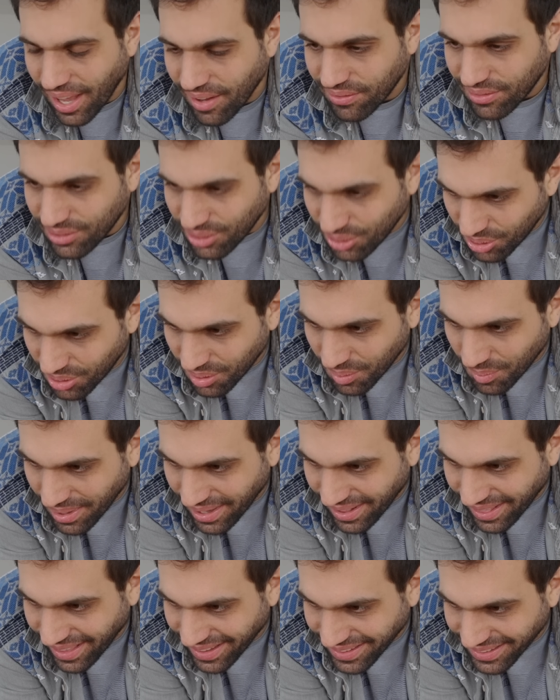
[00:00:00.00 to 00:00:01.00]
I've learned
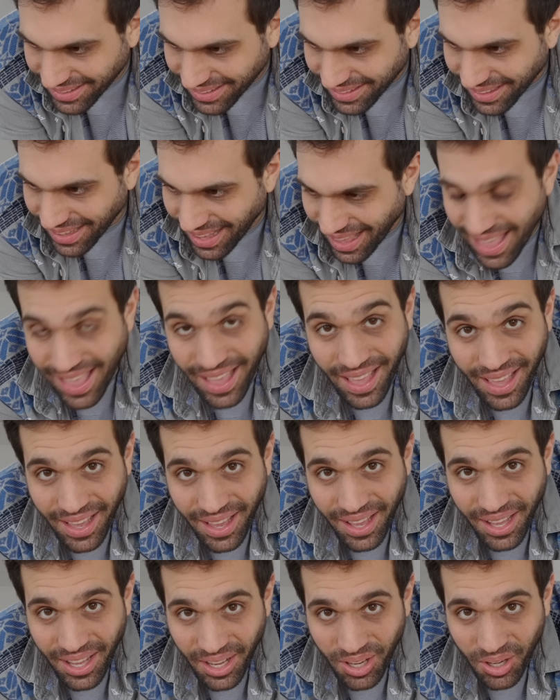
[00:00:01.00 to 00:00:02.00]
my lesson.
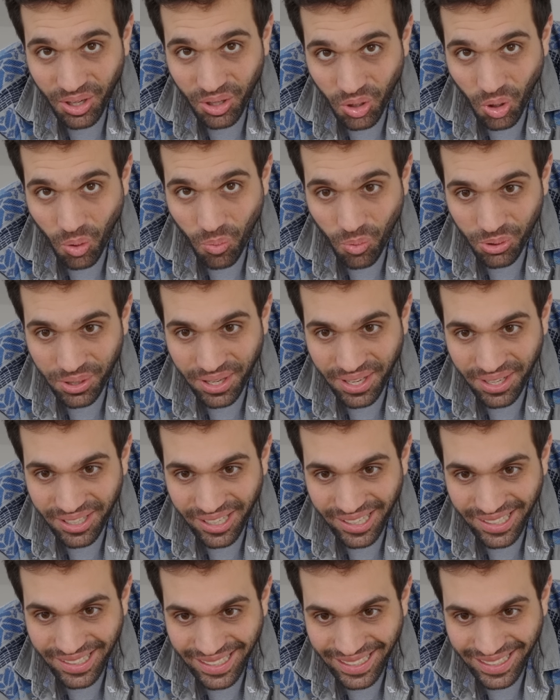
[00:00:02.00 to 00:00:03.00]
No more
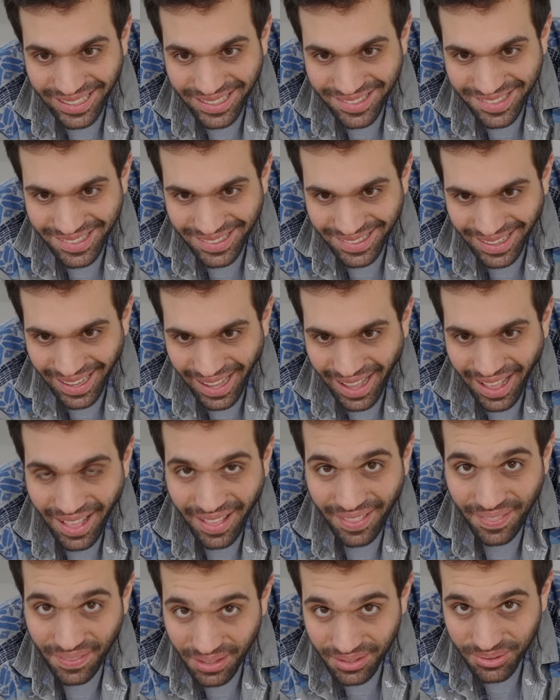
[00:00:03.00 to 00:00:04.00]
gear addiction.
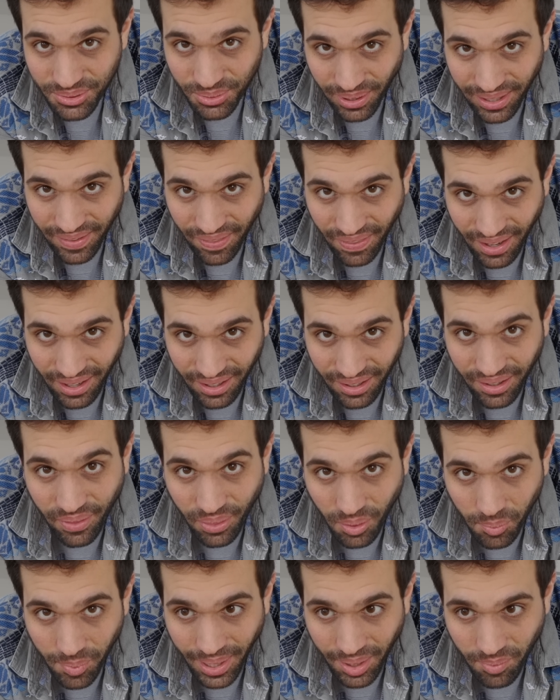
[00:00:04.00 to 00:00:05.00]
This right there,
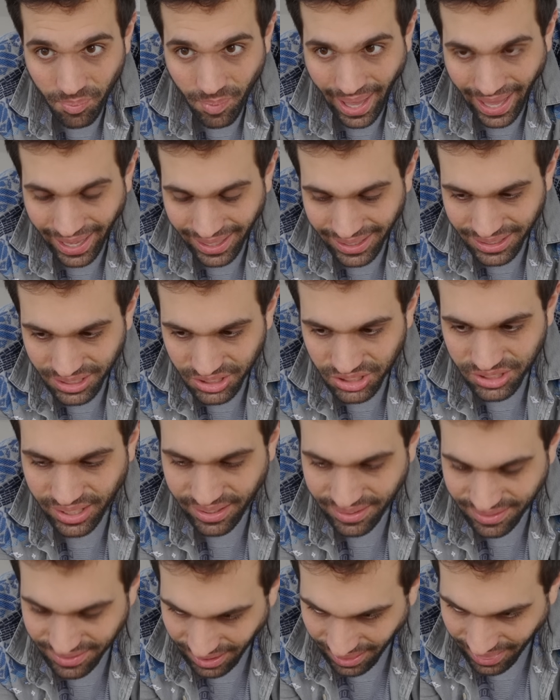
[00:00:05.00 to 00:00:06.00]
the big package,
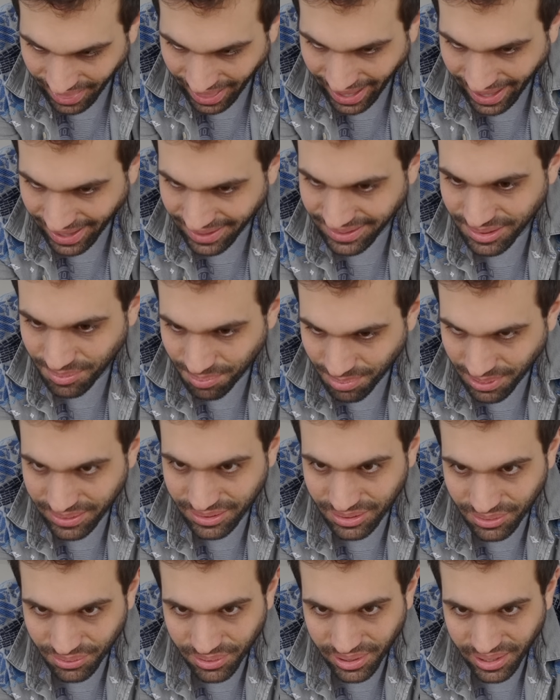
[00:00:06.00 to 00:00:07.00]
is the last
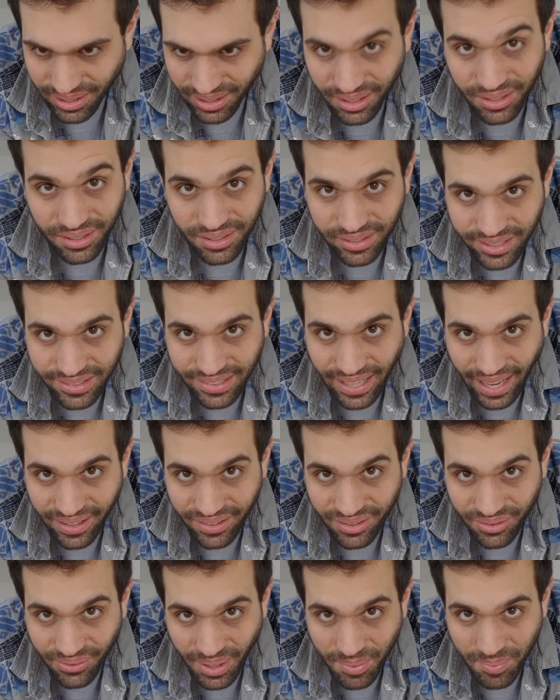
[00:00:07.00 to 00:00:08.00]
piece of gear to
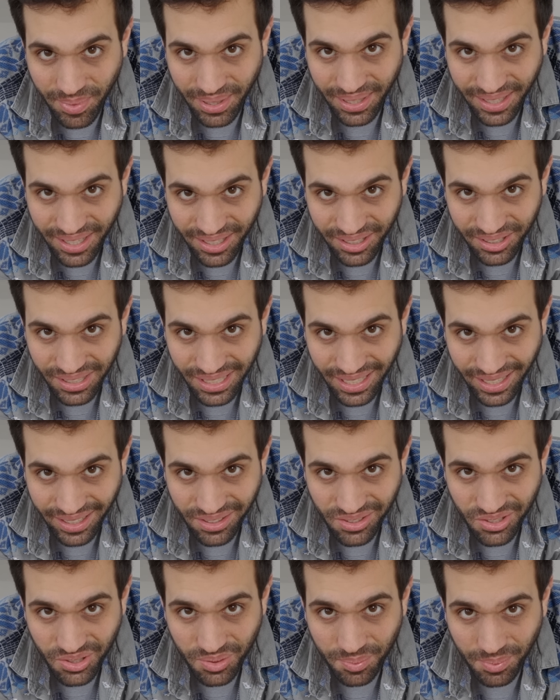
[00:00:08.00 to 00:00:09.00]
satisfy my gear
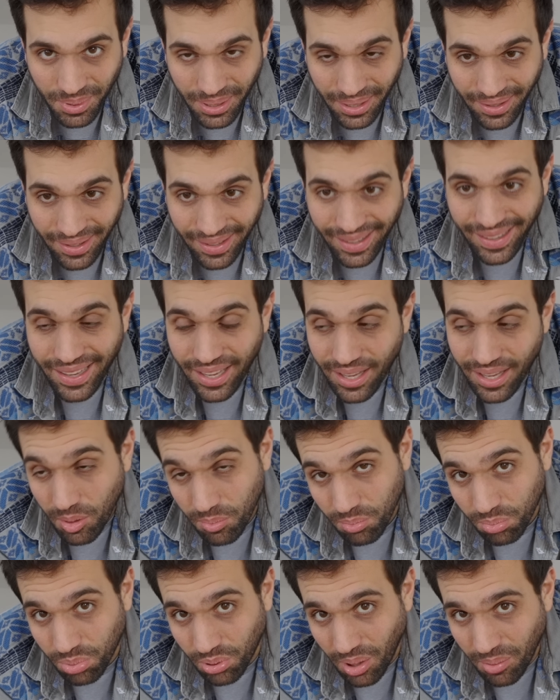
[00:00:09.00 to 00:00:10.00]
addiction, my
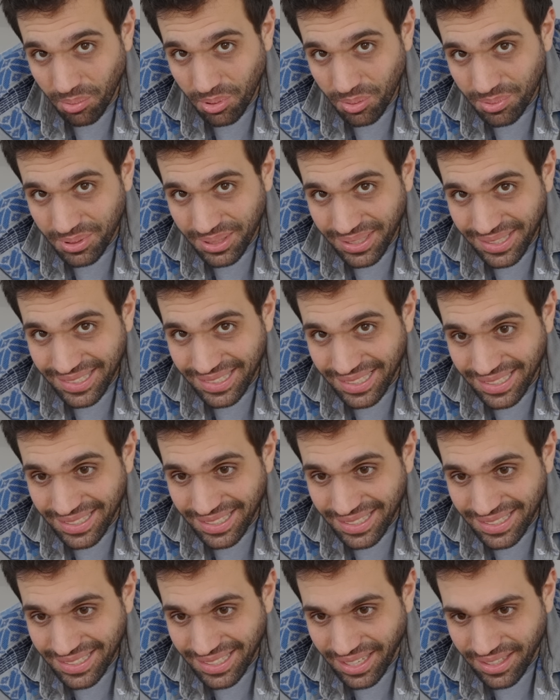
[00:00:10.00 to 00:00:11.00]
probably
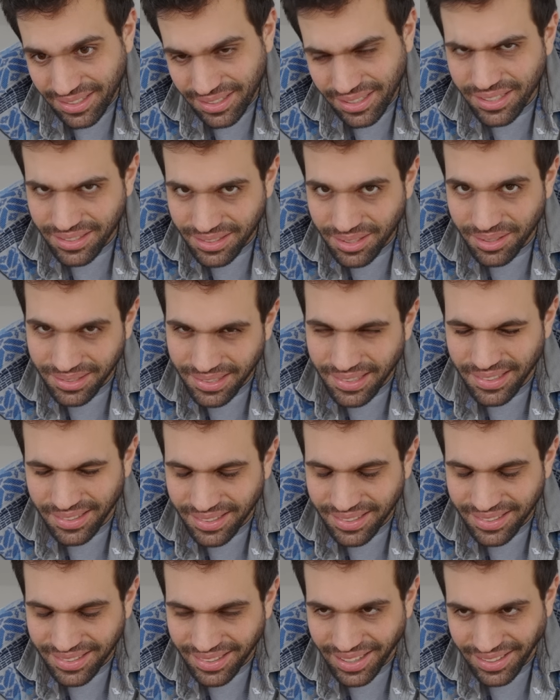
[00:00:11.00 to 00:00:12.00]
synthesizer, it's a
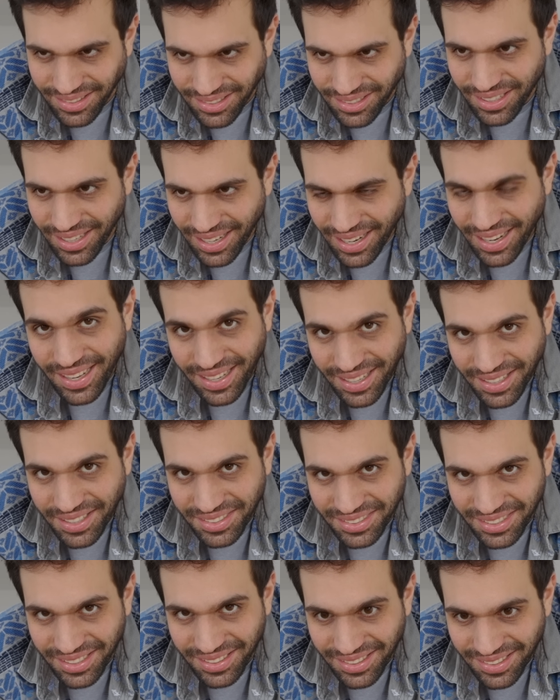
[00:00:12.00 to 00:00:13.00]
synthesizer,
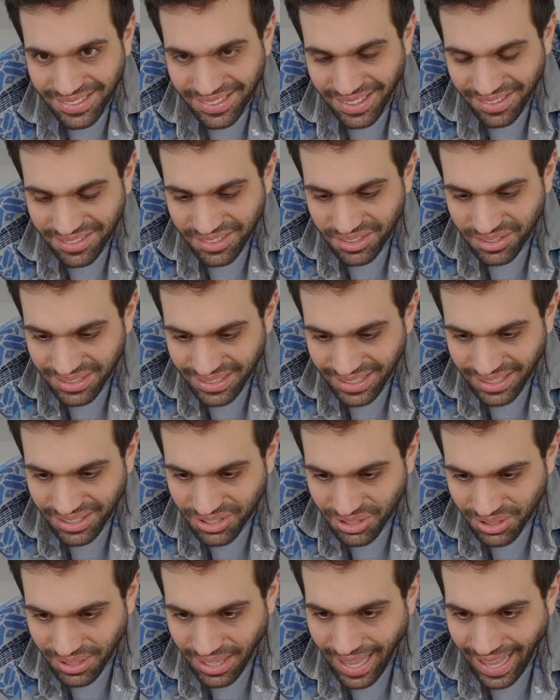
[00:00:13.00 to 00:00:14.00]
synthesizer
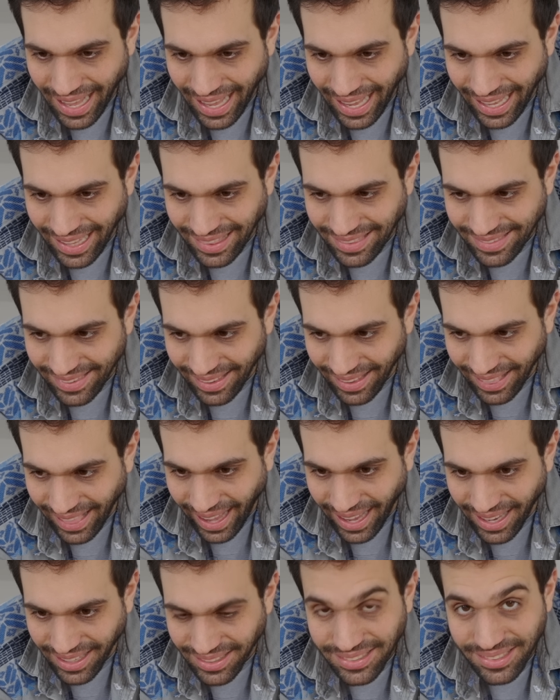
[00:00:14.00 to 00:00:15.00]
addiction. It's the
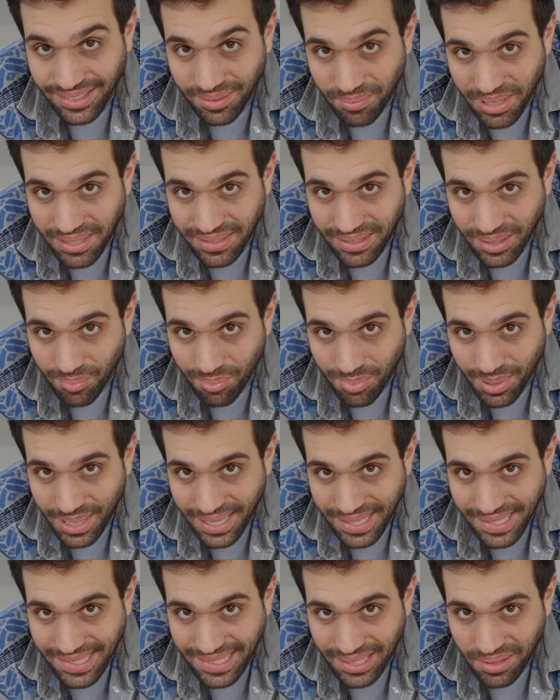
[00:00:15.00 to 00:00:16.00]
last missing
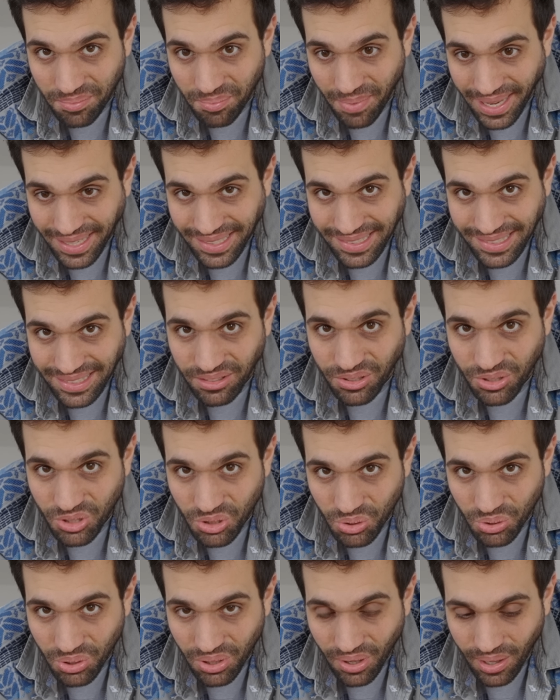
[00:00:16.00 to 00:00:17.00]
piece. It makes the
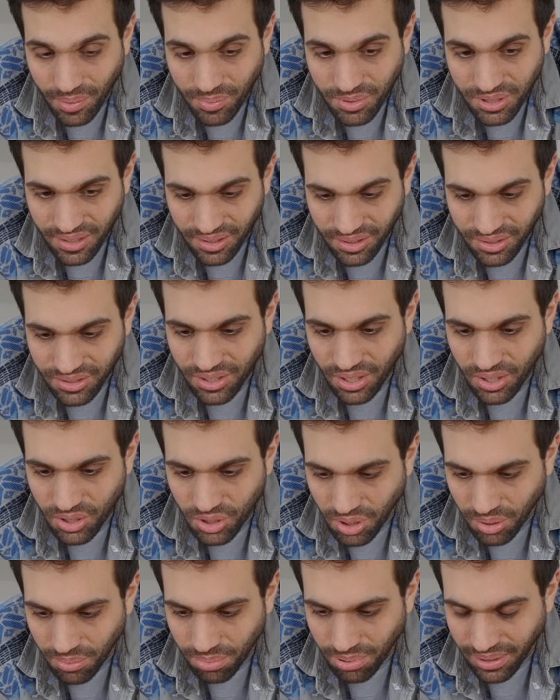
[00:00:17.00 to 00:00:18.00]
studio upstairs
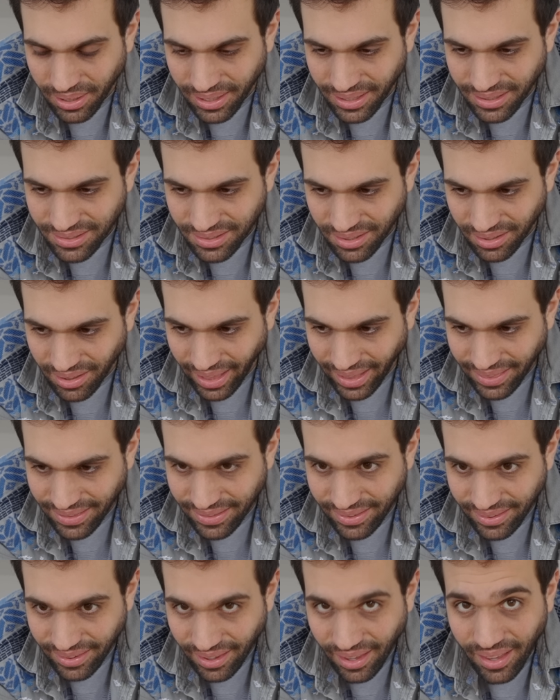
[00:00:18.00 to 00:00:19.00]
complete. So
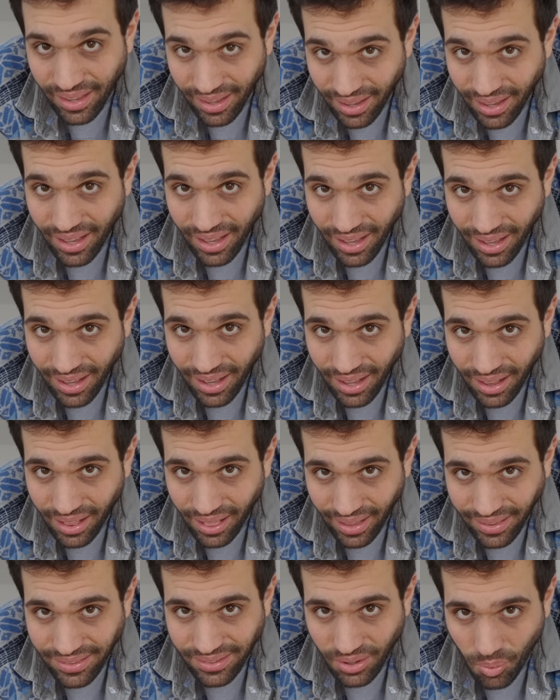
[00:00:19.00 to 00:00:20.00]
let's,
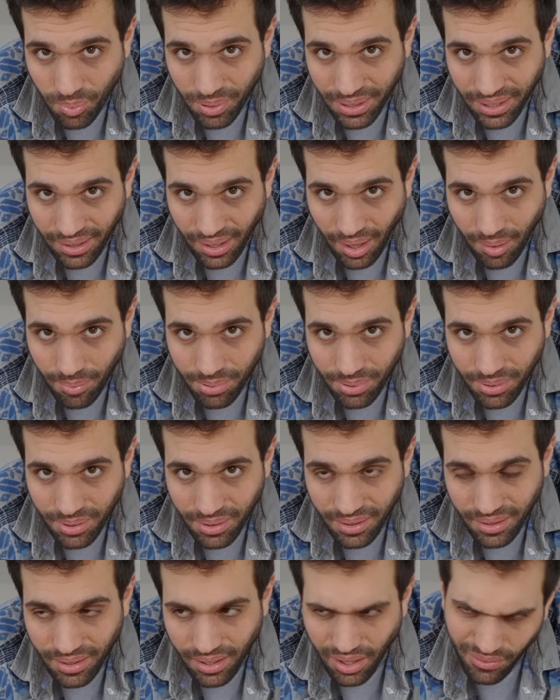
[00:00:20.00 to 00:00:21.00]
let's open it up
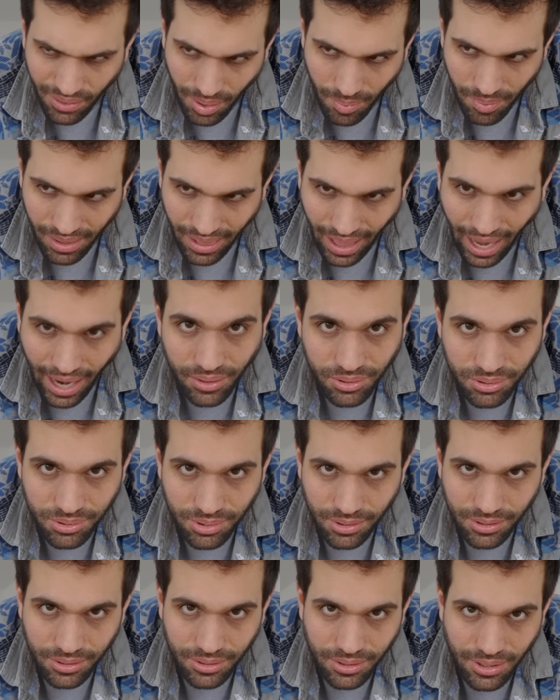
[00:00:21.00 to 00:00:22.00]
if I'm allowed to.